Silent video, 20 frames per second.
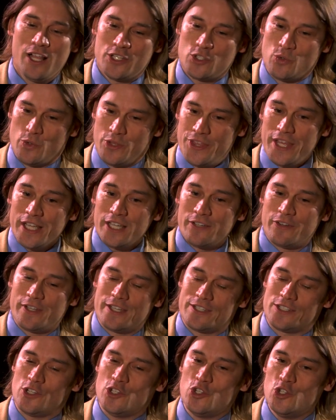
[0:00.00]
So we think of
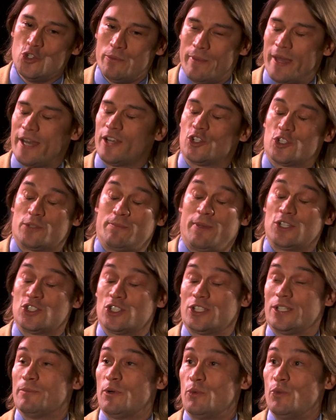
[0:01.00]
it as a new medical
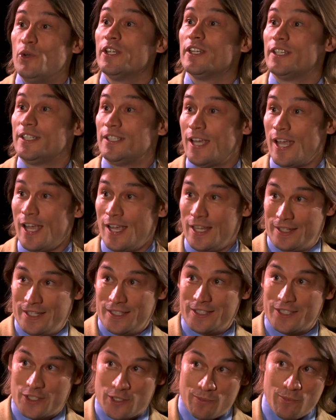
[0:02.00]
specialty, but really
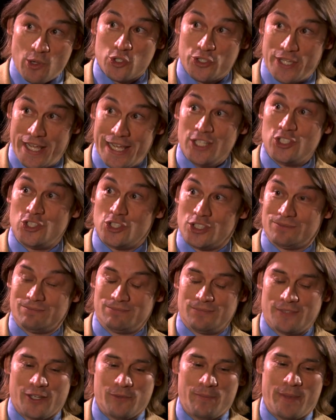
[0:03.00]
this is the most ancient
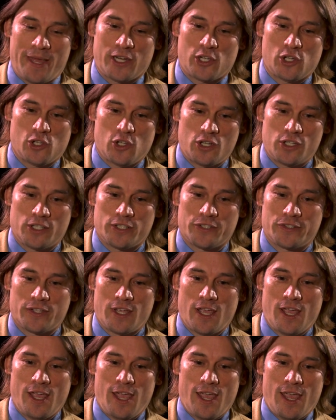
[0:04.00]
of medical arts.
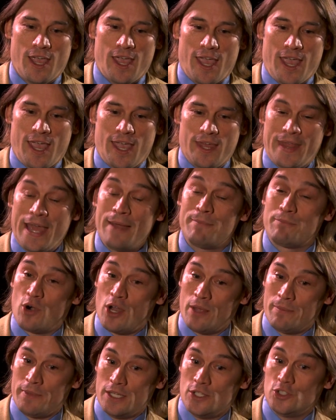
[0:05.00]
And that
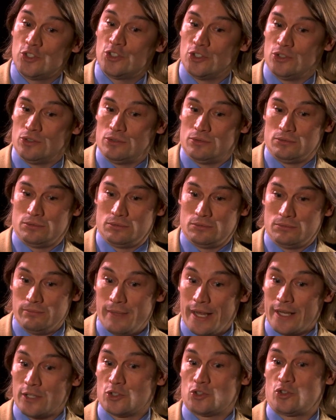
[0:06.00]
brought me into
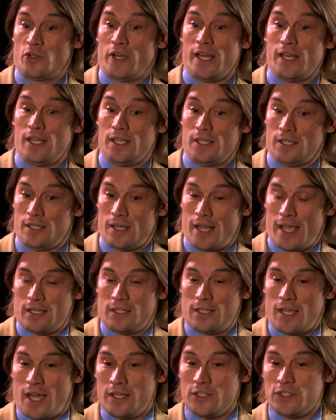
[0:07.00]
medical training and I
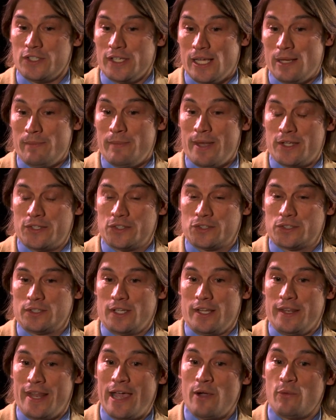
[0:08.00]
got into EMS
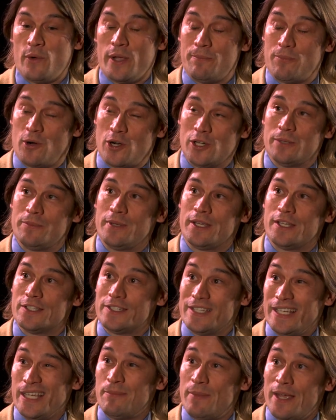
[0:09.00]
in that way, partly
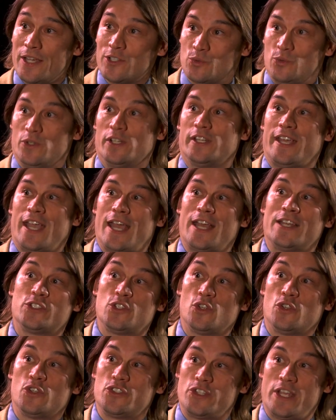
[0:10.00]
because EMS really has
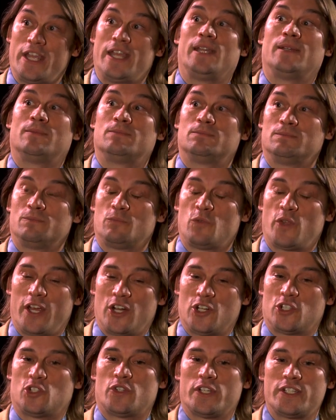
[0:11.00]
those same
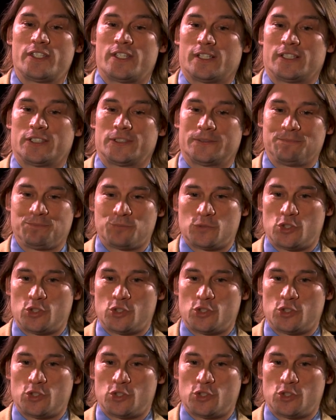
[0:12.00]
characteristics.